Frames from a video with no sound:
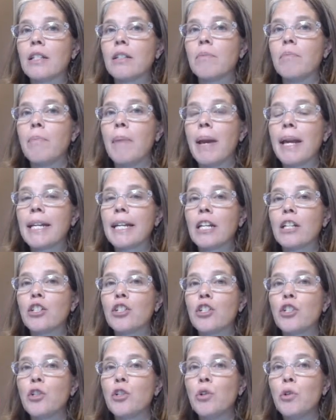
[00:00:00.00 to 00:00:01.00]
making
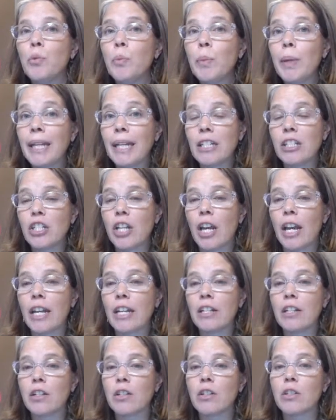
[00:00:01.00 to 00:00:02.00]
too many
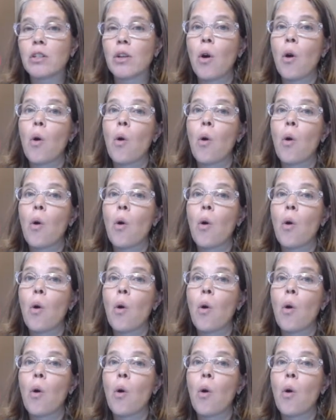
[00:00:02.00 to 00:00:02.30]
changes